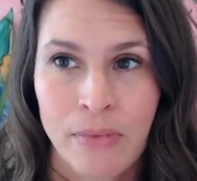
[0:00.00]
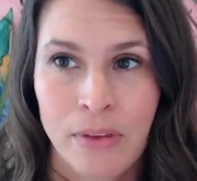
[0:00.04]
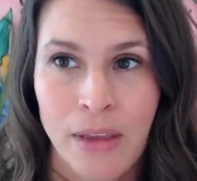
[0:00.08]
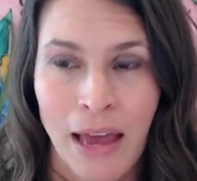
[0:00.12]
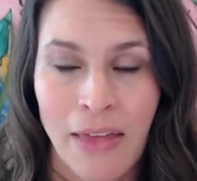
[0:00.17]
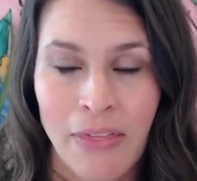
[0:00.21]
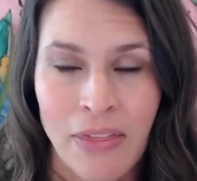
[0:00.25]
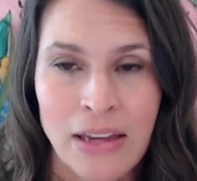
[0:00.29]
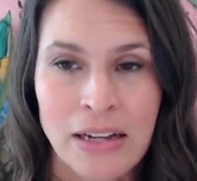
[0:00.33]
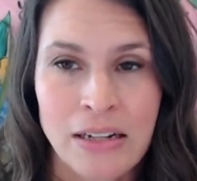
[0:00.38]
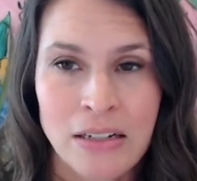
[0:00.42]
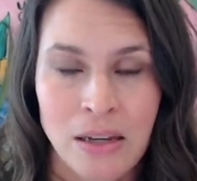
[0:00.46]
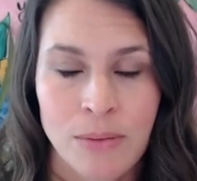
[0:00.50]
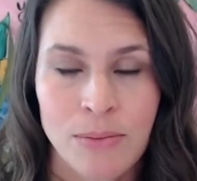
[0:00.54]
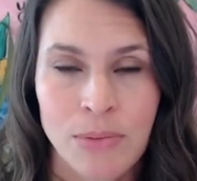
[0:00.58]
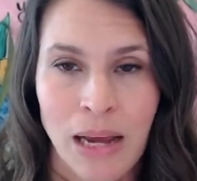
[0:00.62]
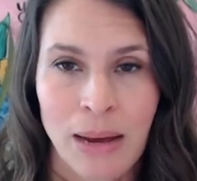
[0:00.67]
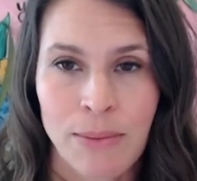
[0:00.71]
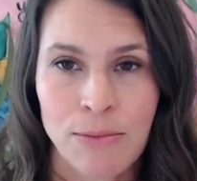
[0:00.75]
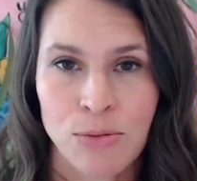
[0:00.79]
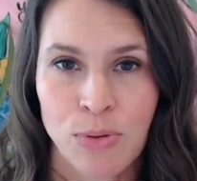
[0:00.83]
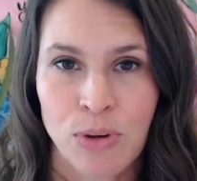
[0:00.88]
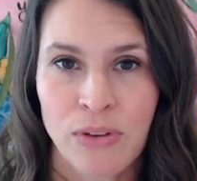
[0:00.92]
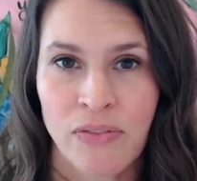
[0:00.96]
i think
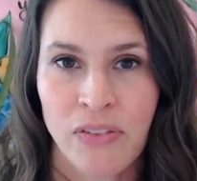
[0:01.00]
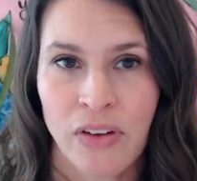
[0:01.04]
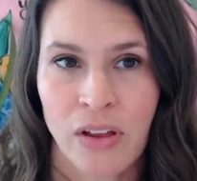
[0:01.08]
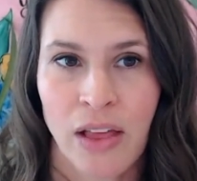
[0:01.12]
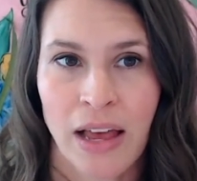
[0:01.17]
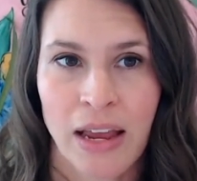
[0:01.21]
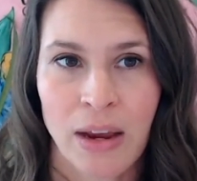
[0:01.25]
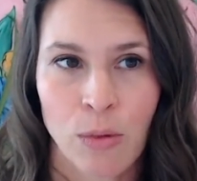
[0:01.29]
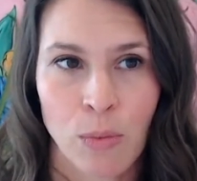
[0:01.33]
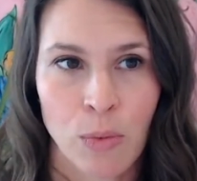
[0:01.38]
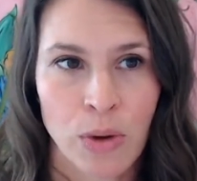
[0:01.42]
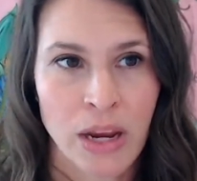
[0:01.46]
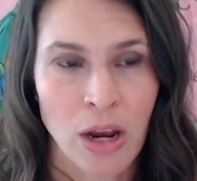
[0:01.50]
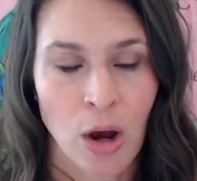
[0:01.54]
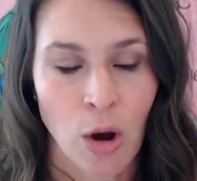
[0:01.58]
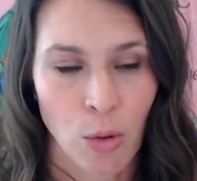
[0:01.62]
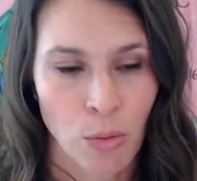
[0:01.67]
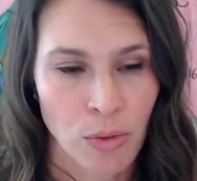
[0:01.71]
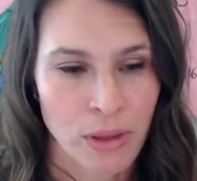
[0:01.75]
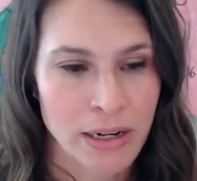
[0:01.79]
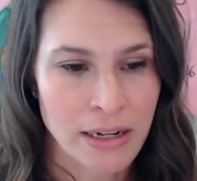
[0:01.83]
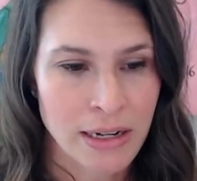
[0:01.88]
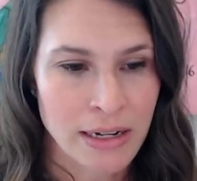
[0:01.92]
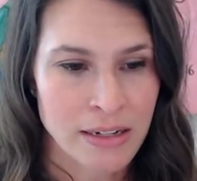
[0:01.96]
sometimes we feel like we
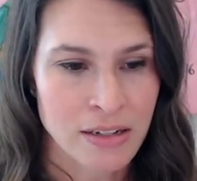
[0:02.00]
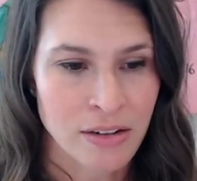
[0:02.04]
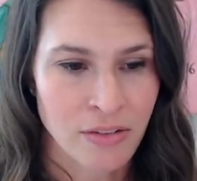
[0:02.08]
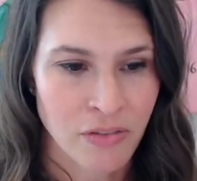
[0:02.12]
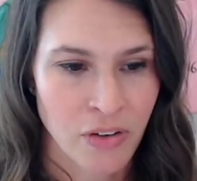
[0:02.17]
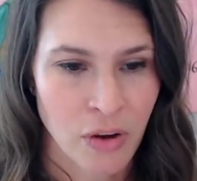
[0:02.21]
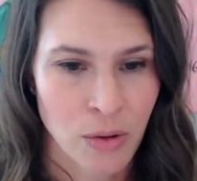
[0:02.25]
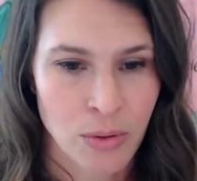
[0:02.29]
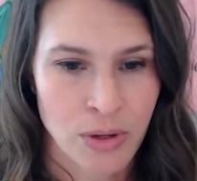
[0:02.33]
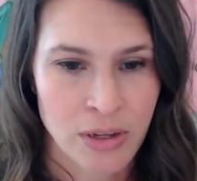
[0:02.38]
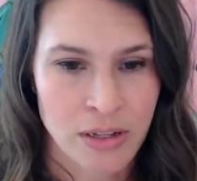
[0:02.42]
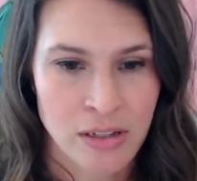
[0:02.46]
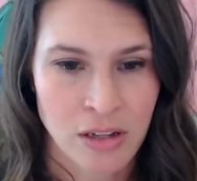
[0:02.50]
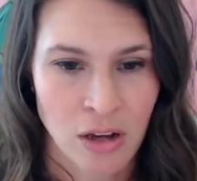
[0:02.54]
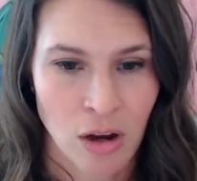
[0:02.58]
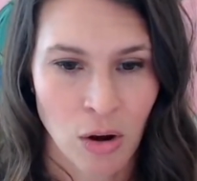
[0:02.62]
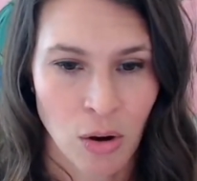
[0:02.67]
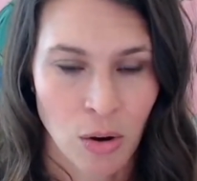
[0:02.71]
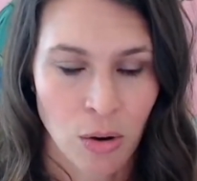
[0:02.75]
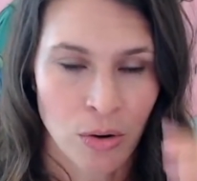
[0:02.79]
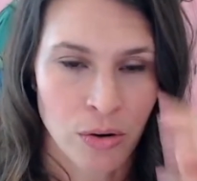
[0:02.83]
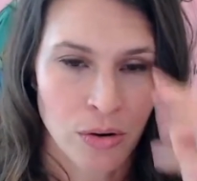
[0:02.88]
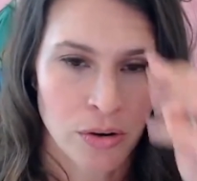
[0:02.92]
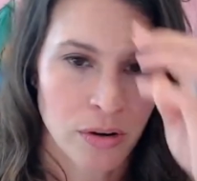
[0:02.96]
only need to focus
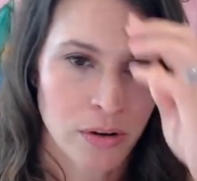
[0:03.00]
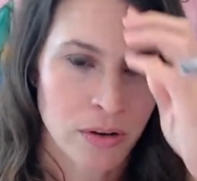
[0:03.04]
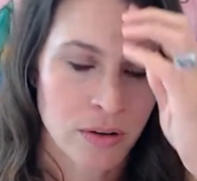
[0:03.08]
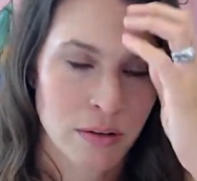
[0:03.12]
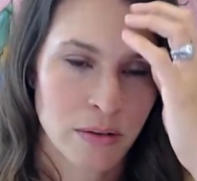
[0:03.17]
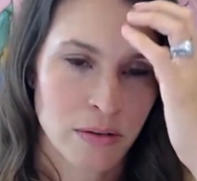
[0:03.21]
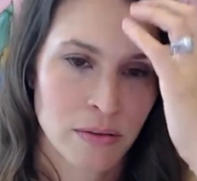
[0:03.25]
on